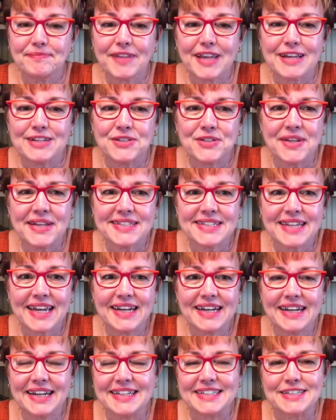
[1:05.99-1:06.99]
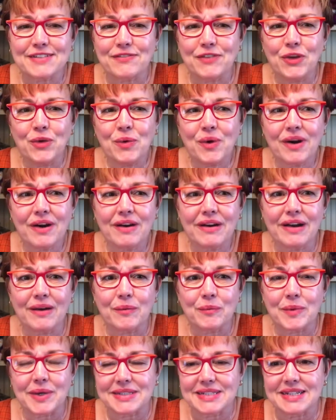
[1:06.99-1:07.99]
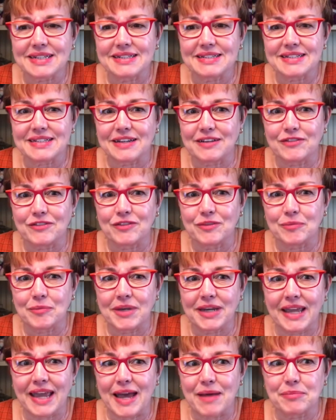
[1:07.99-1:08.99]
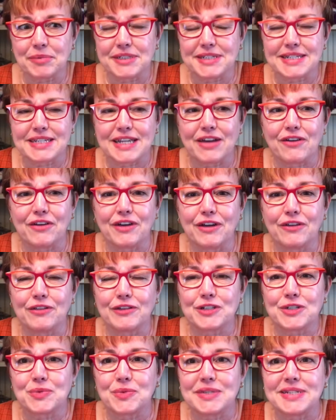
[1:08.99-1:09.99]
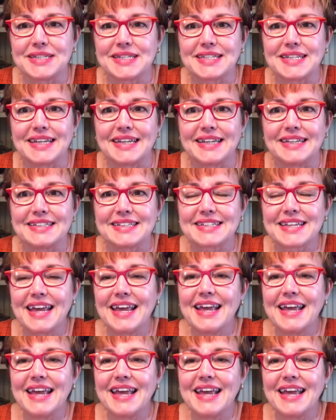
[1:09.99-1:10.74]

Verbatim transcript: So that's kind of nice. If you are a resident of Minneapolis area, the Twin Cities,